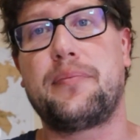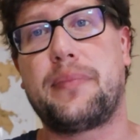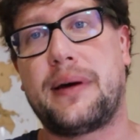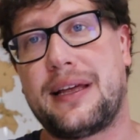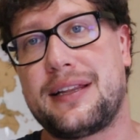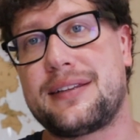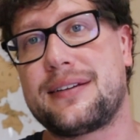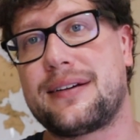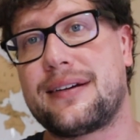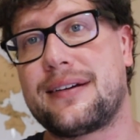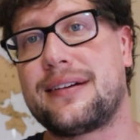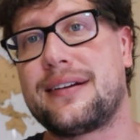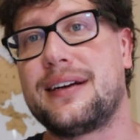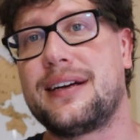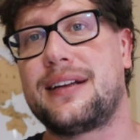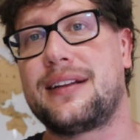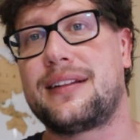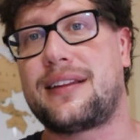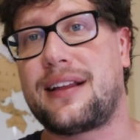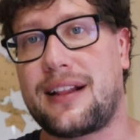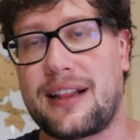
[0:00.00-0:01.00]
better,
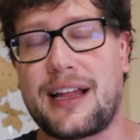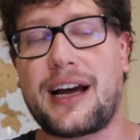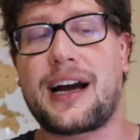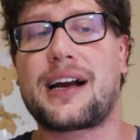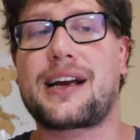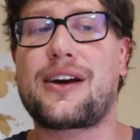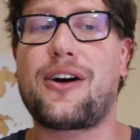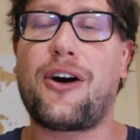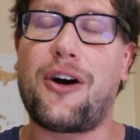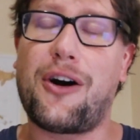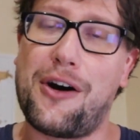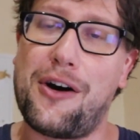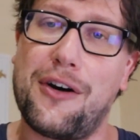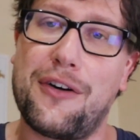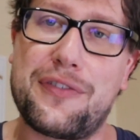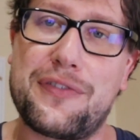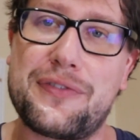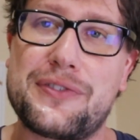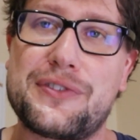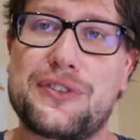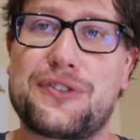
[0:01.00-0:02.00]
the lack
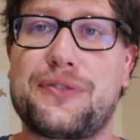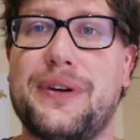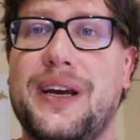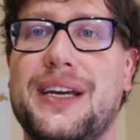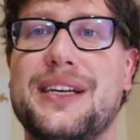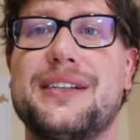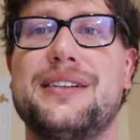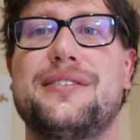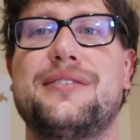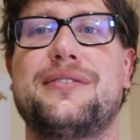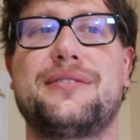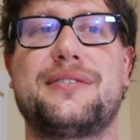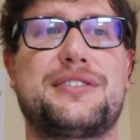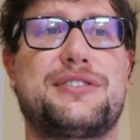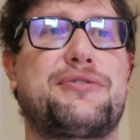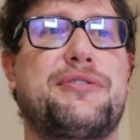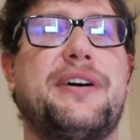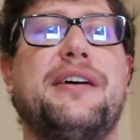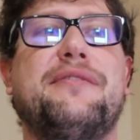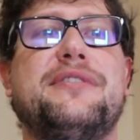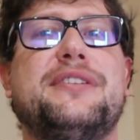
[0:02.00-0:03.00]
of travel
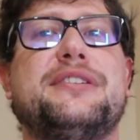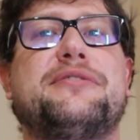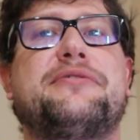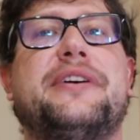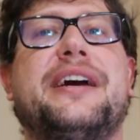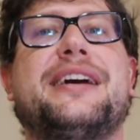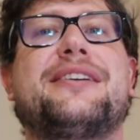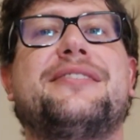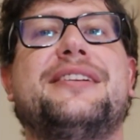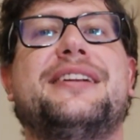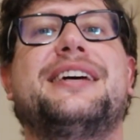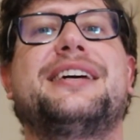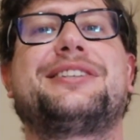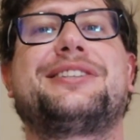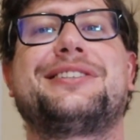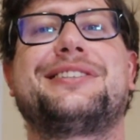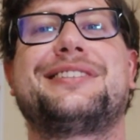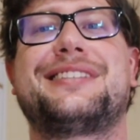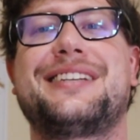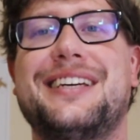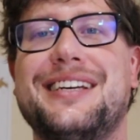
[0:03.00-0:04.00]
travel
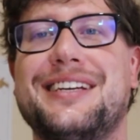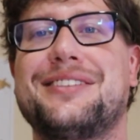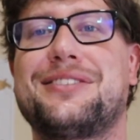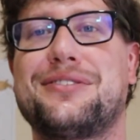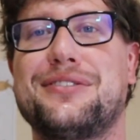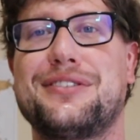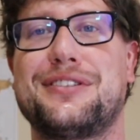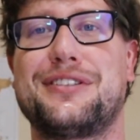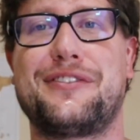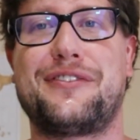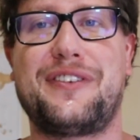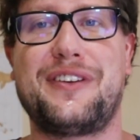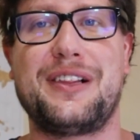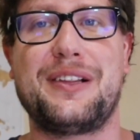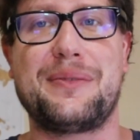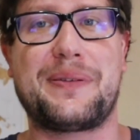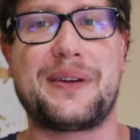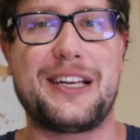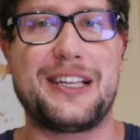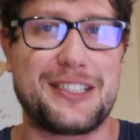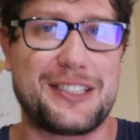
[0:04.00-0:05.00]
regulations here to the
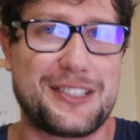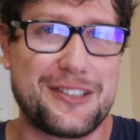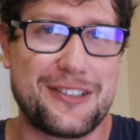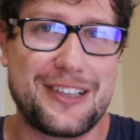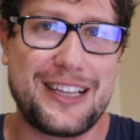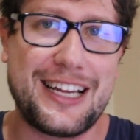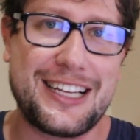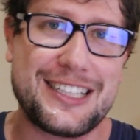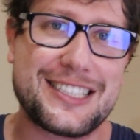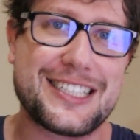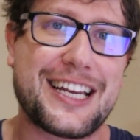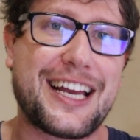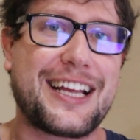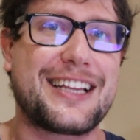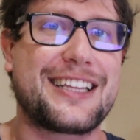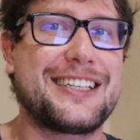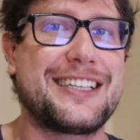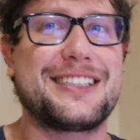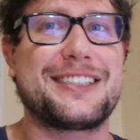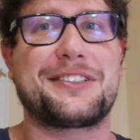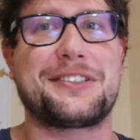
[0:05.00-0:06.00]
Philippines. So let's
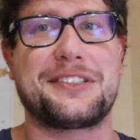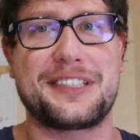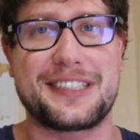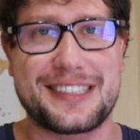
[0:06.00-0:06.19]
get into